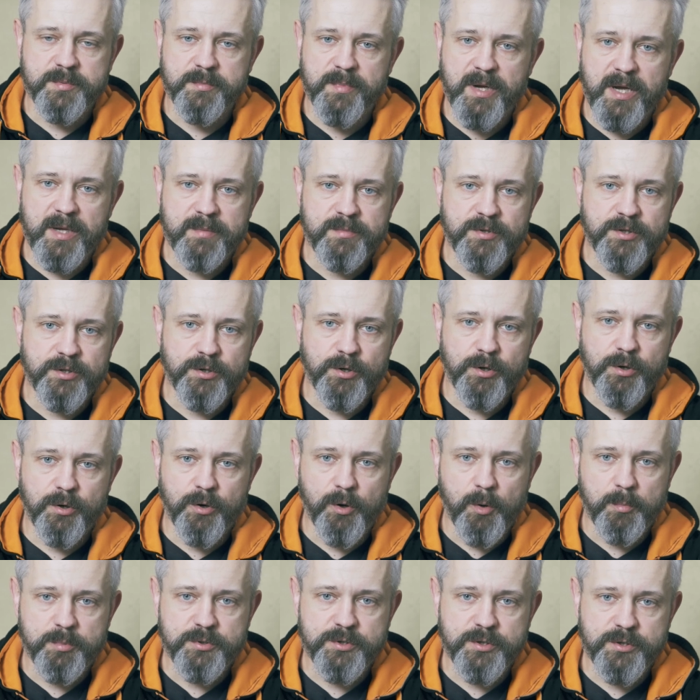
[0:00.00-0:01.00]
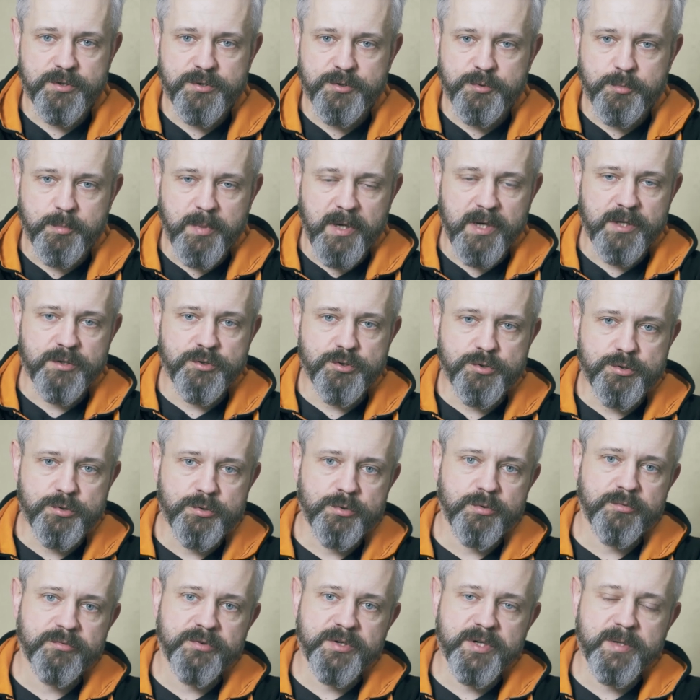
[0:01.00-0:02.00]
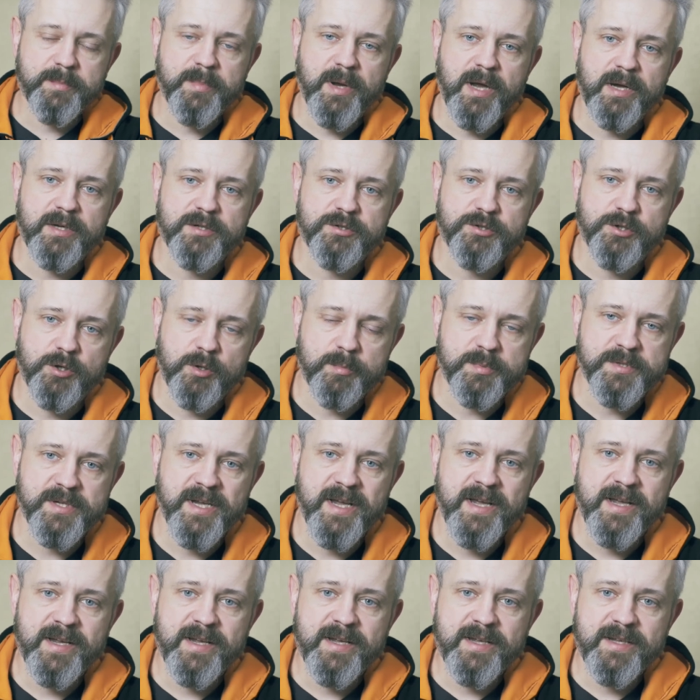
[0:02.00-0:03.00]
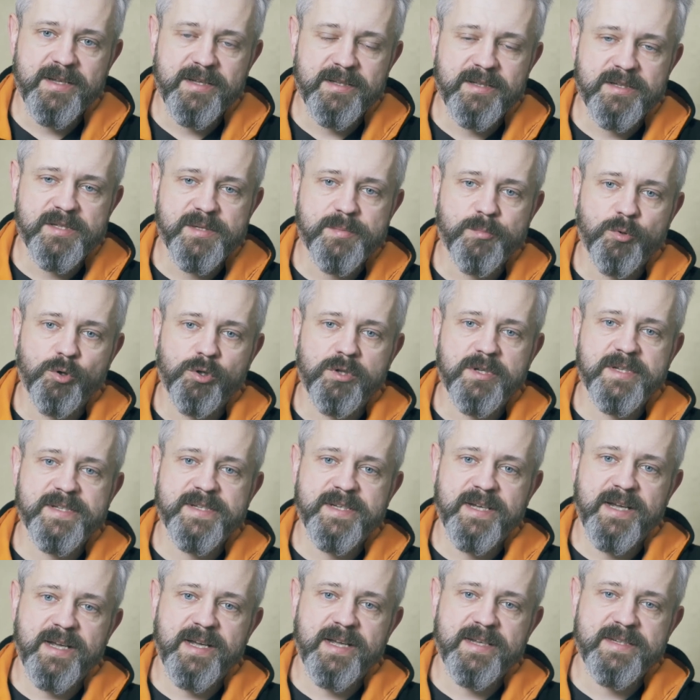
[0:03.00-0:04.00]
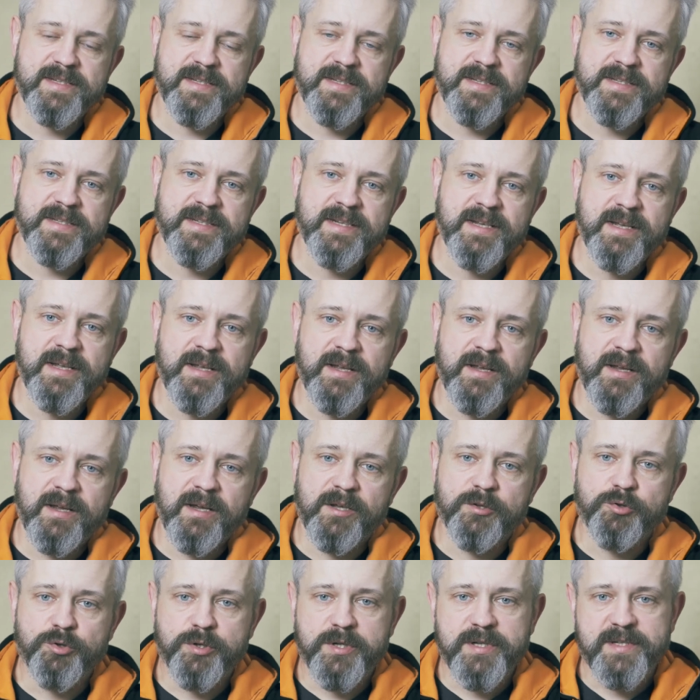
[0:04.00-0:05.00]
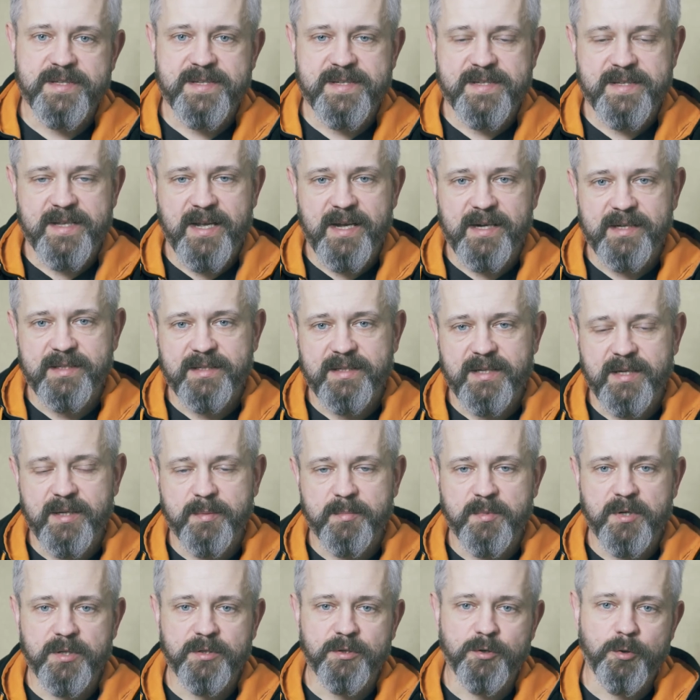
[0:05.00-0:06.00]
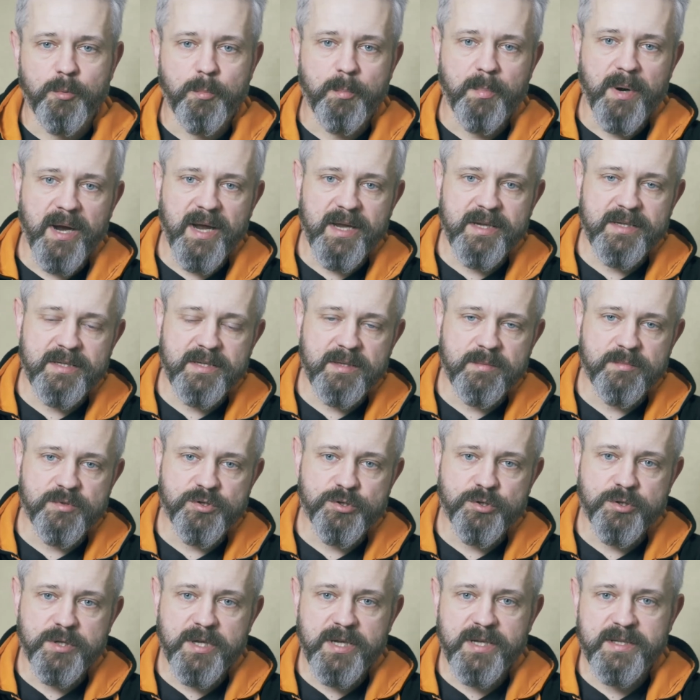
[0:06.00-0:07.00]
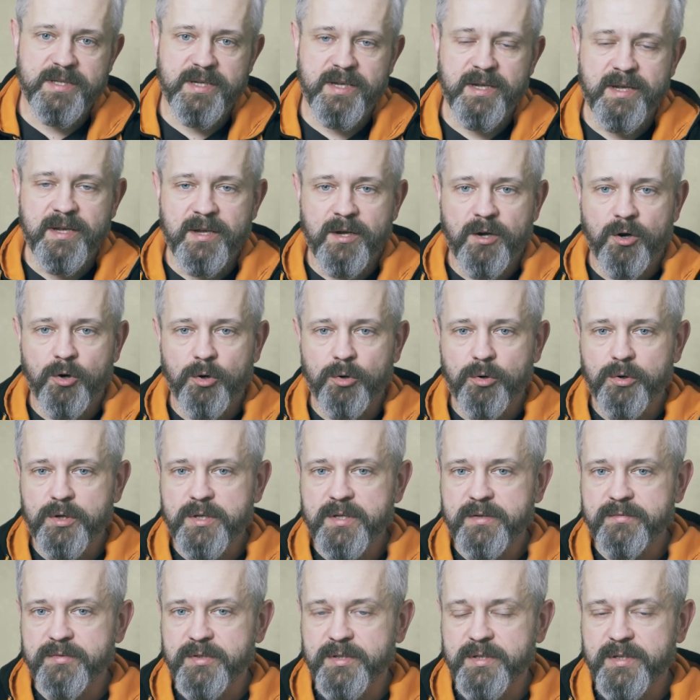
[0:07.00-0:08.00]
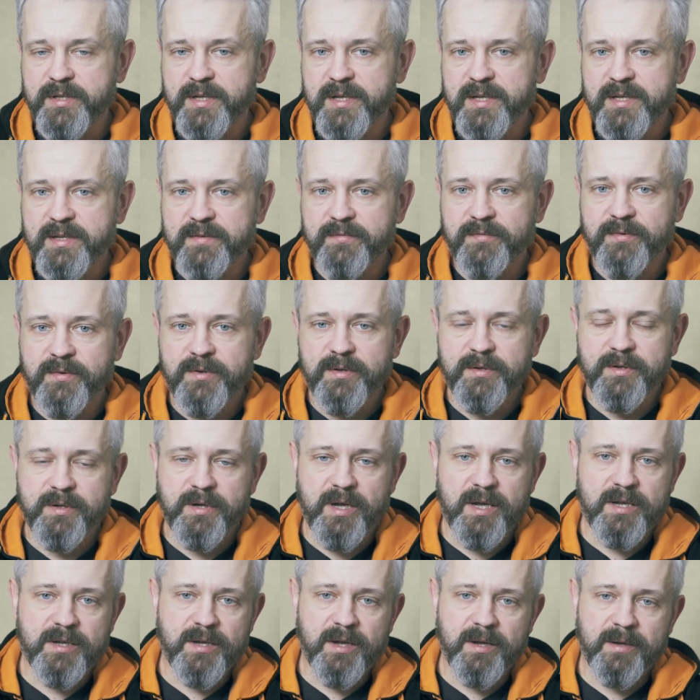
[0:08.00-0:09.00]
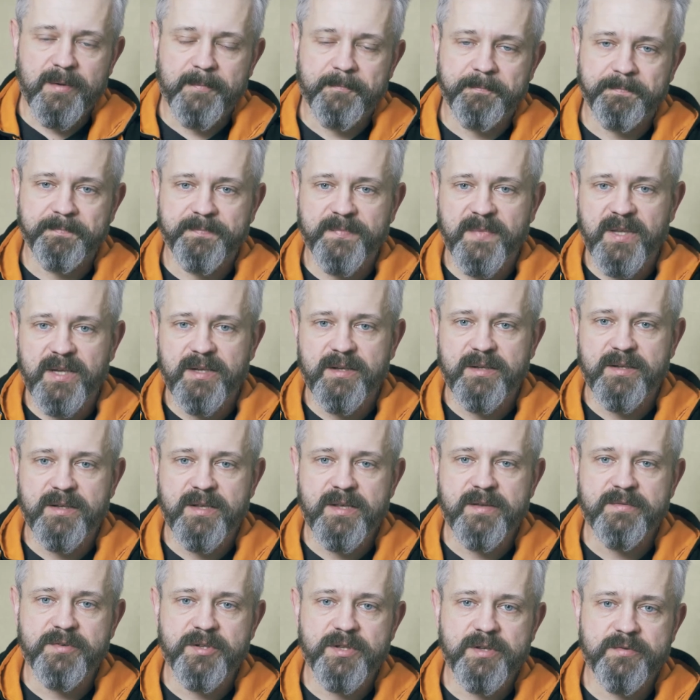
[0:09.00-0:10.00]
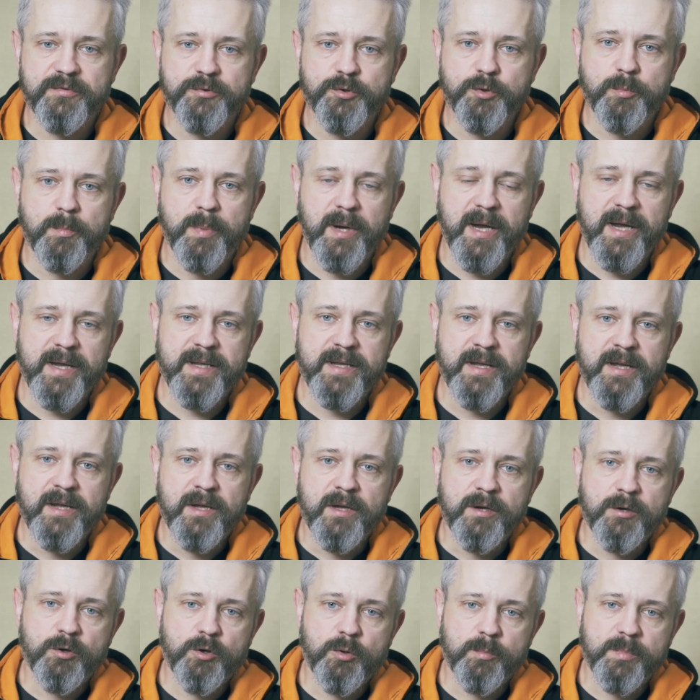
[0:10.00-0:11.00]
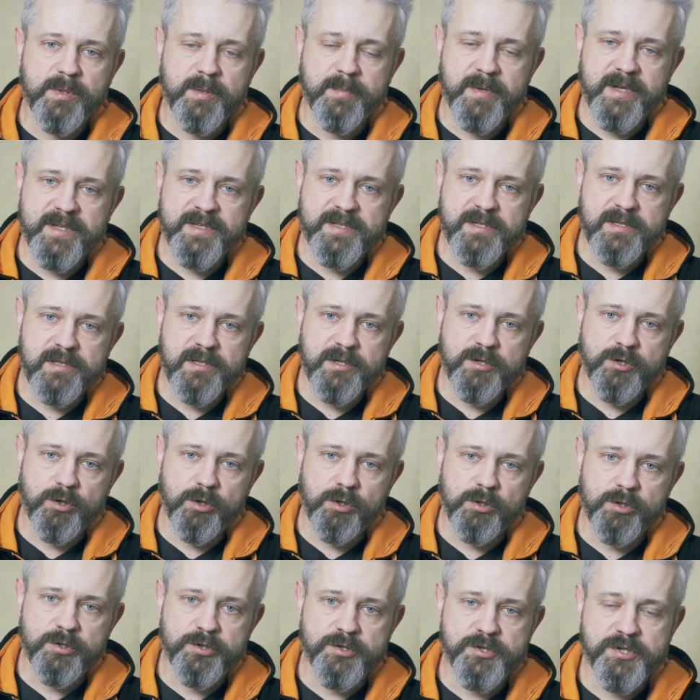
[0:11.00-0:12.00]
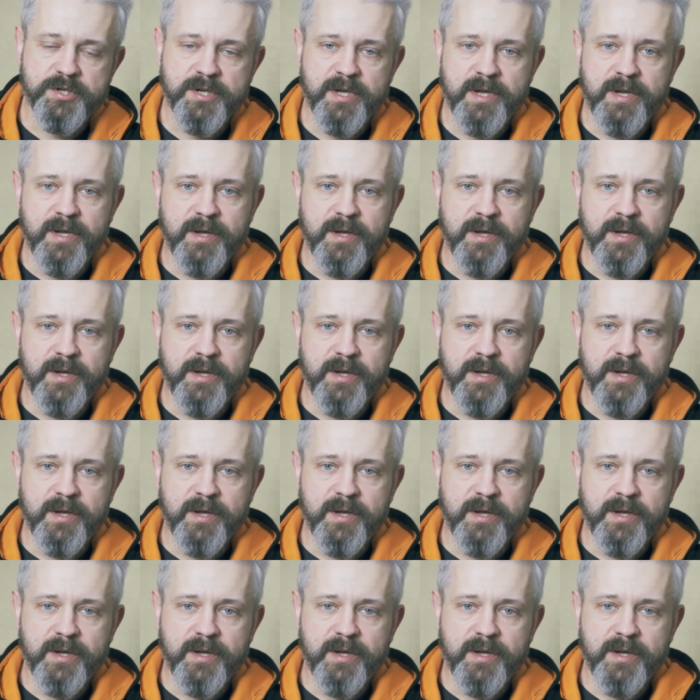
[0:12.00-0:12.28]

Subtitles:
might be your options to buy two or three backdrops in the smaller sizes and you can stack them and combine them together. Or even if you buy complementary colors